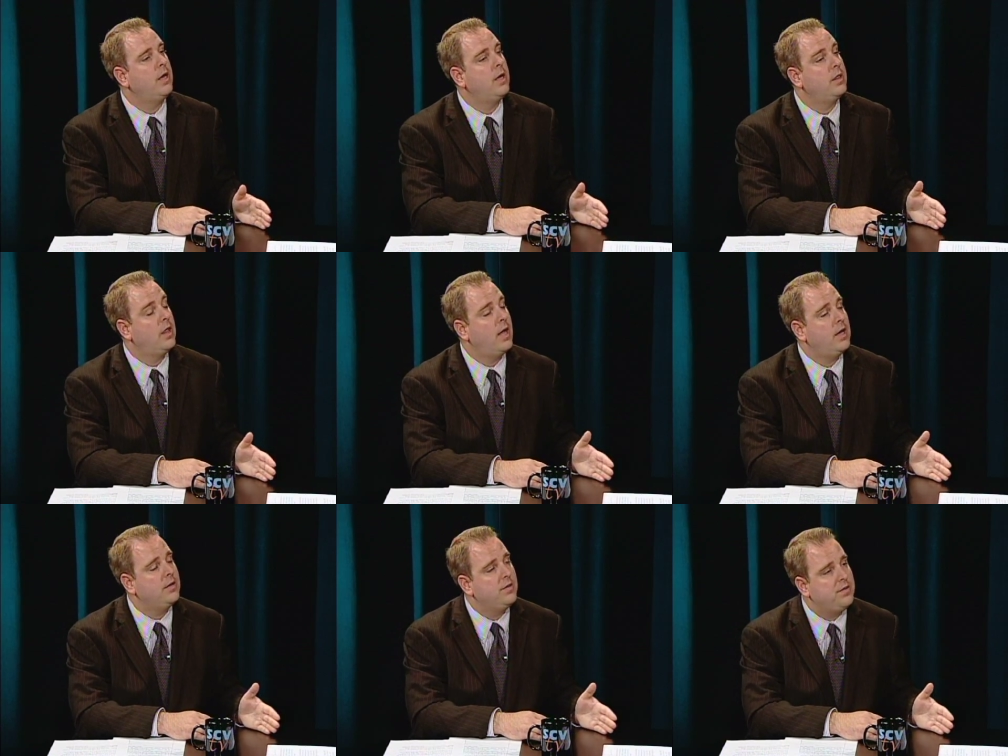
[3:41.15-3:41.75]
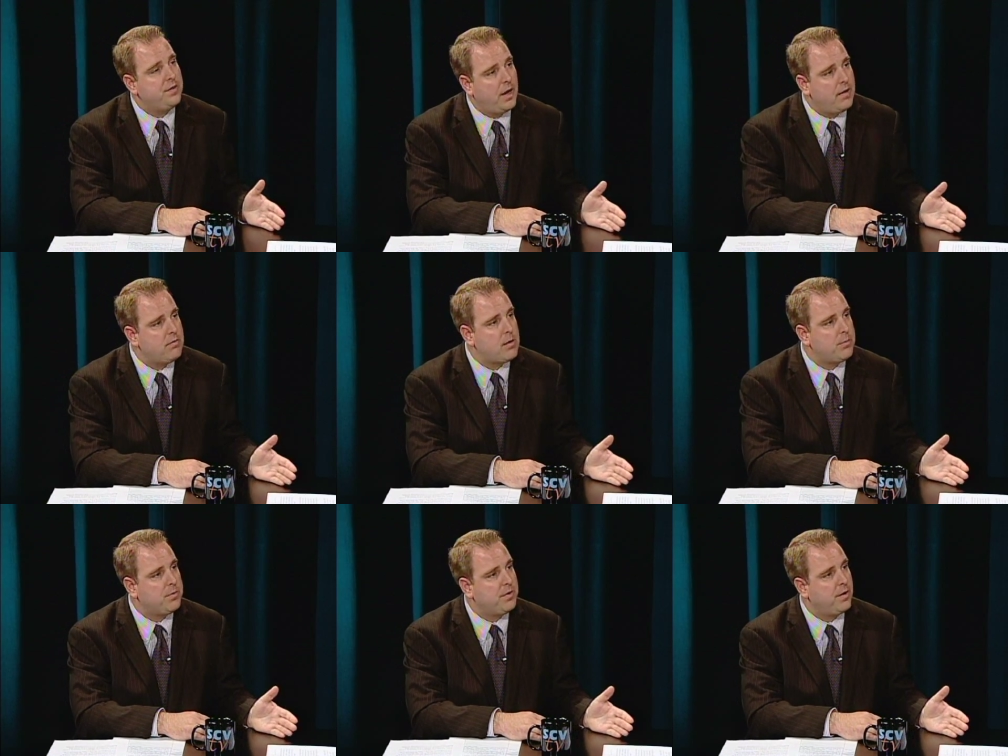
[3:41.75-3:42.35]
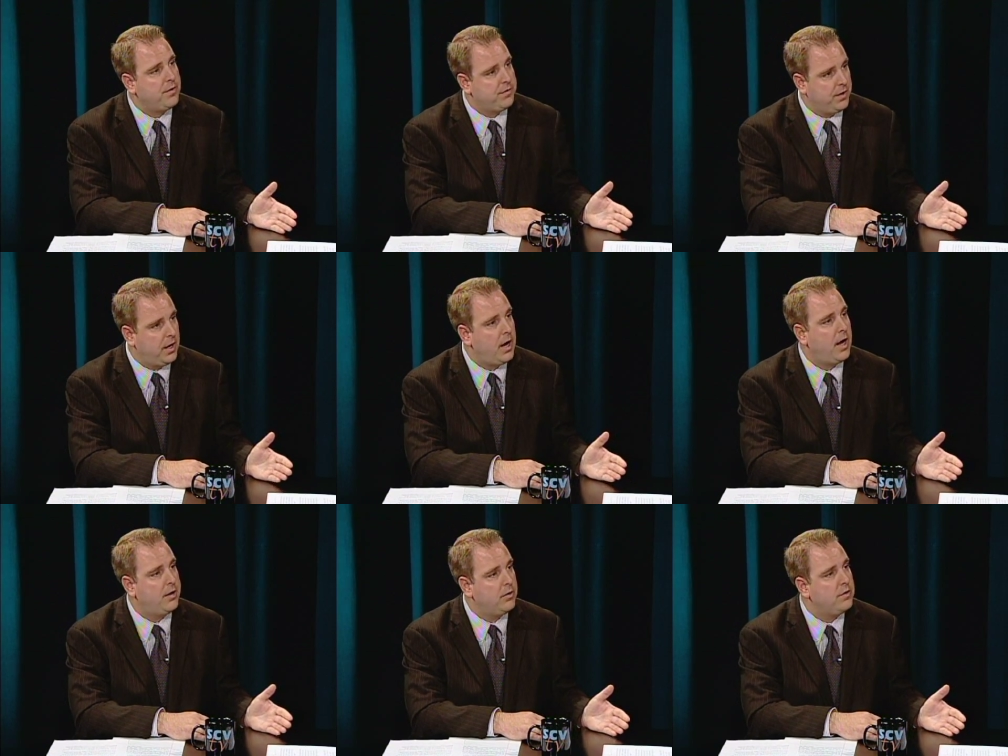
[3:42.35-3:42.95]
they could save themselves
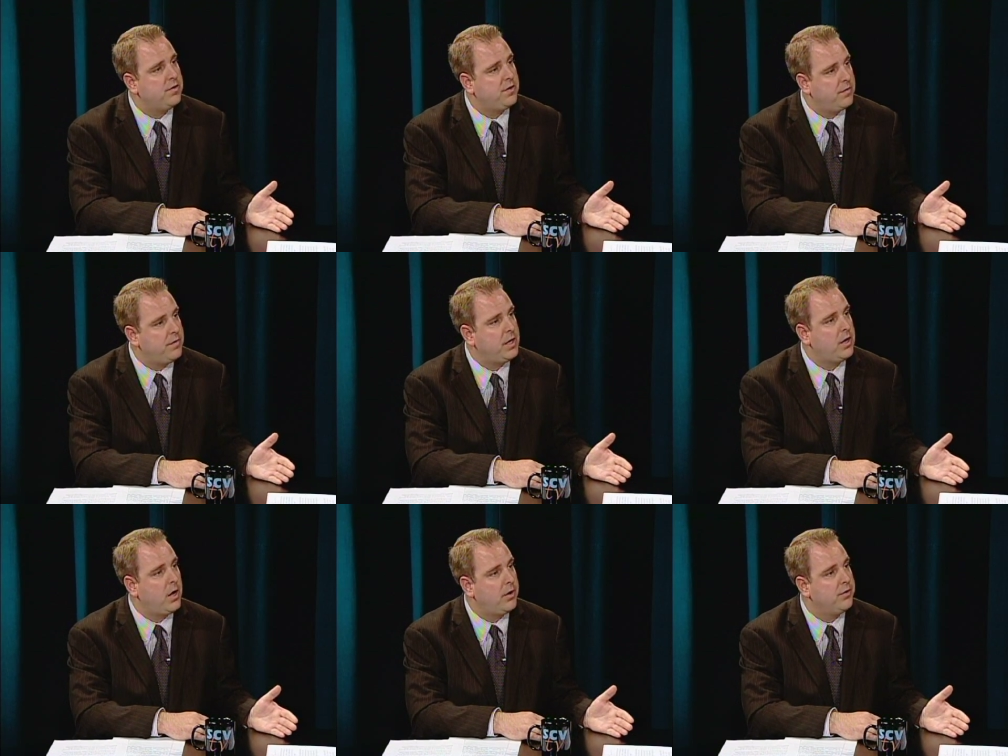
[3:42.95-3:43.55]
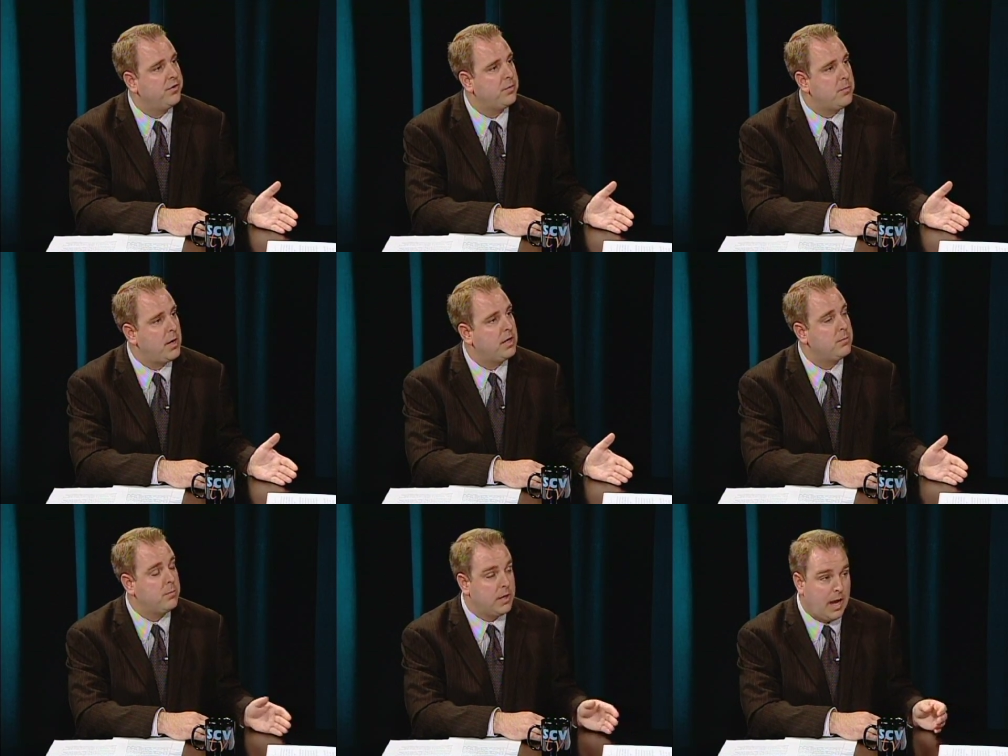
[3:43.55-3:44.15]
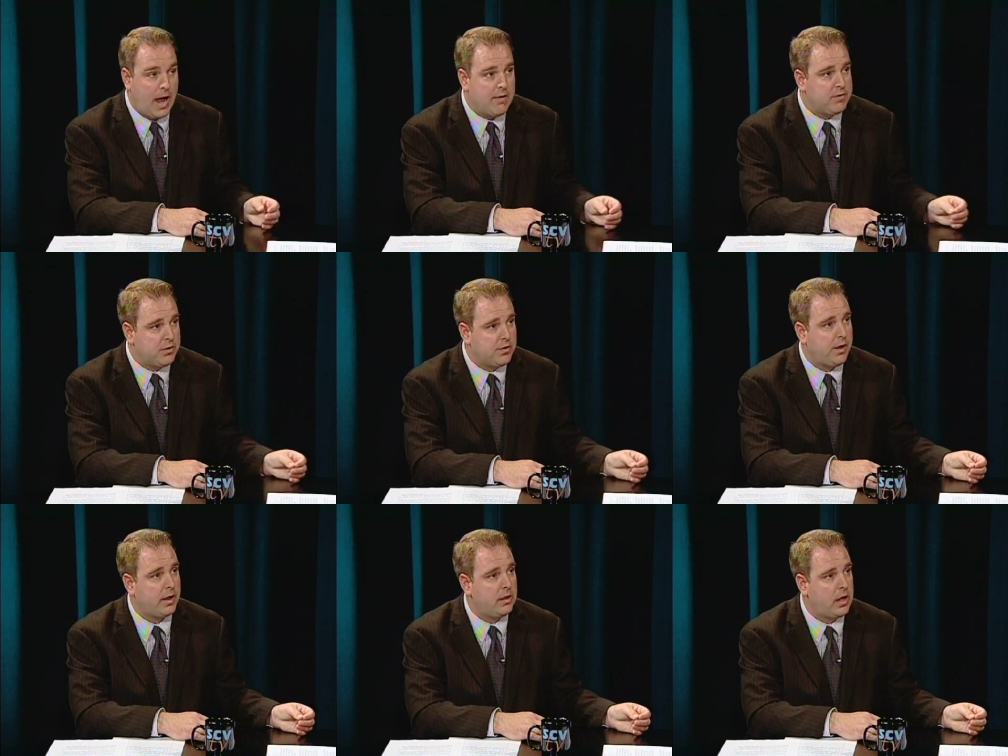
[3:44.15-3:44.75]
that $170 a month, but have a
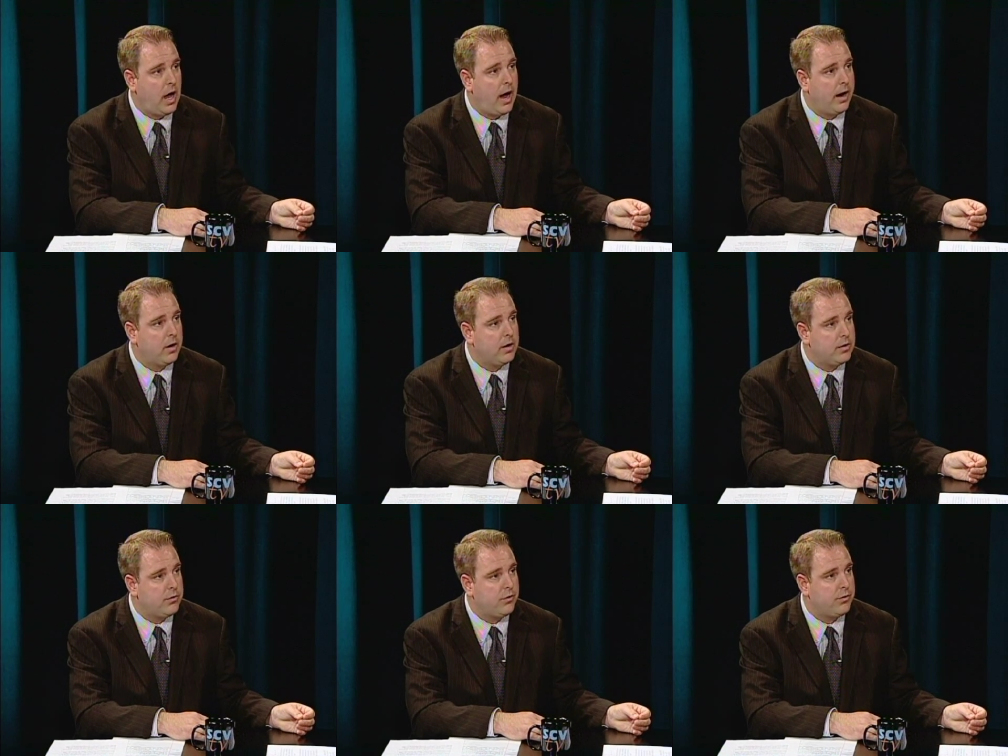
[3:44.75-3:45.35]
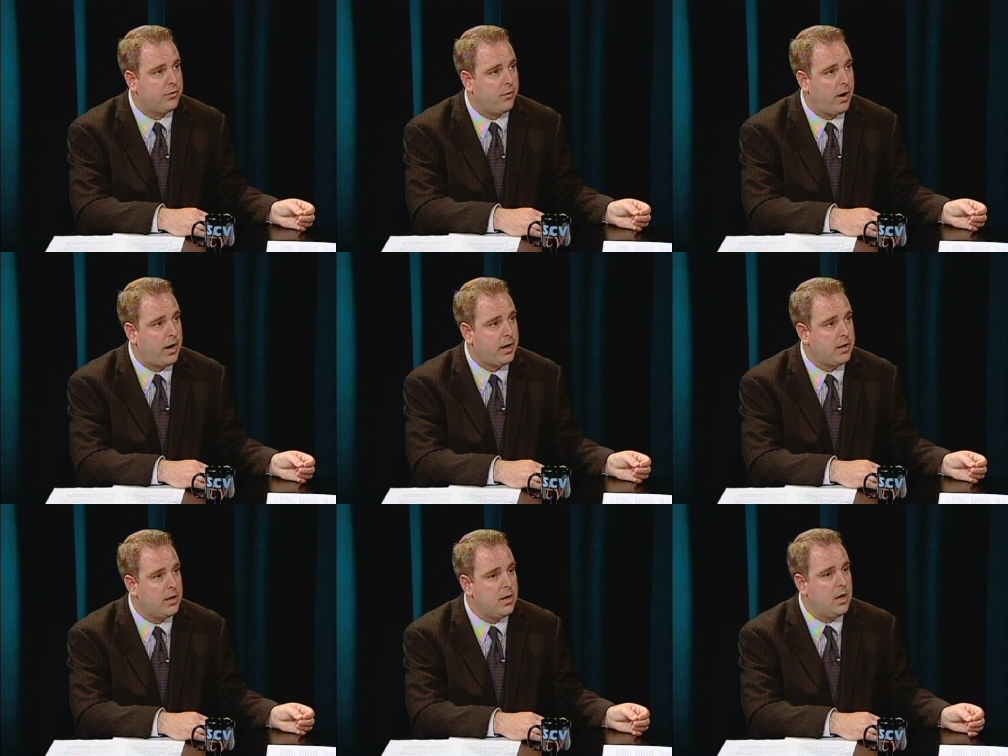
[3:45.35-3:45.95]
slightly higher interest rate.